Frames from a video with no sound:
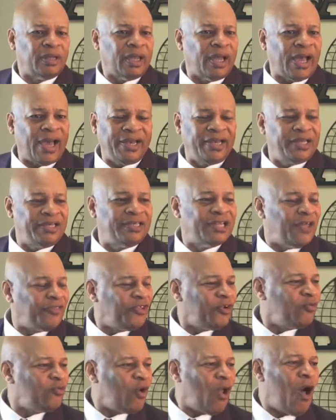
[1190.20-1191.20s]
I did
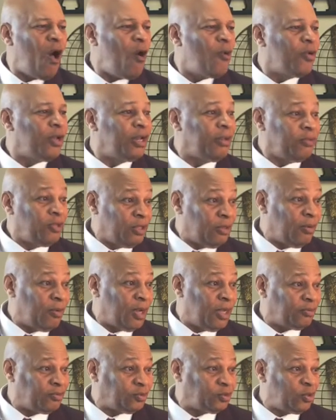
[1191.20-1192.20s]
nothing wrong with him. You know
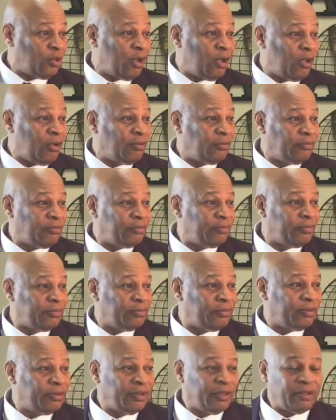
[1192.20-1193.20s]
what was wrong?
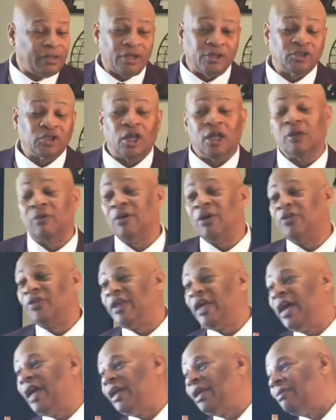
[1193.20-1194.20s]
There was only one
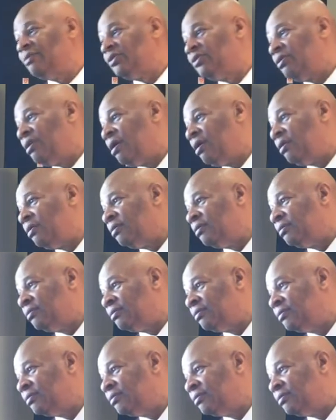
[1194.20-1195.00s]
thing that was wrong.